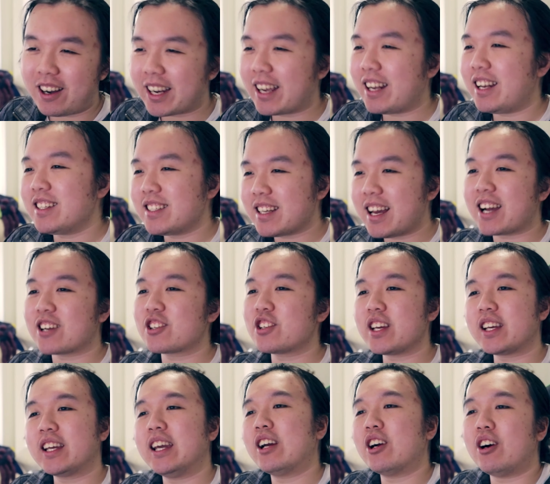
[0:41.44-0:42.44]
okay, let's
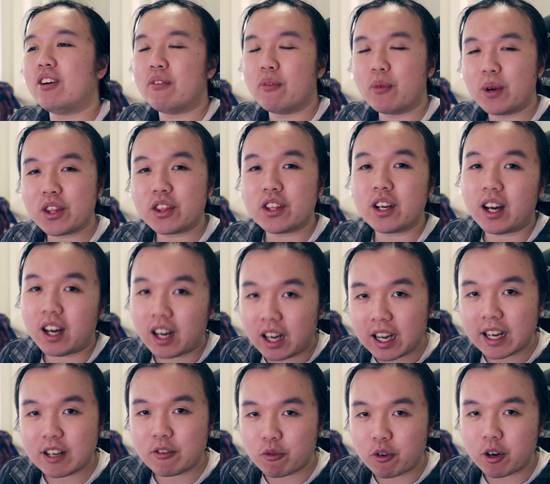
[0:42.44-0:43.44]
actually kick off with the
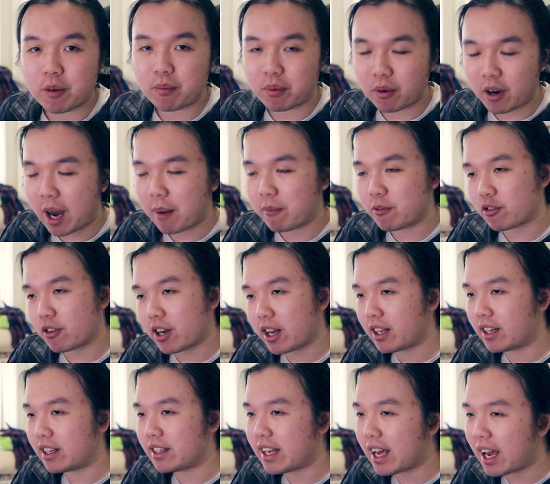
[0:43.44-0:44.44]
Hydroid Prime
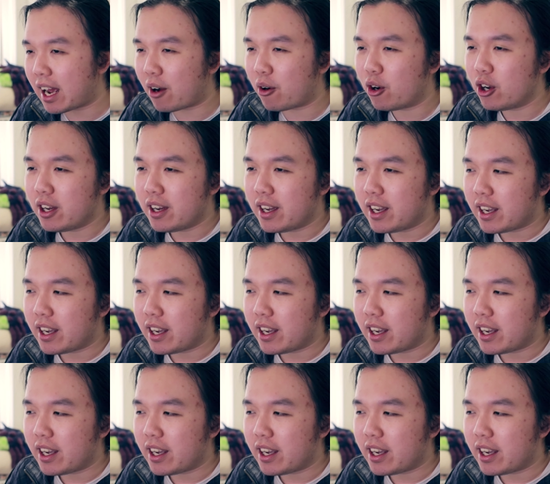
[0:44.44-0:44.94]
trailer. Now,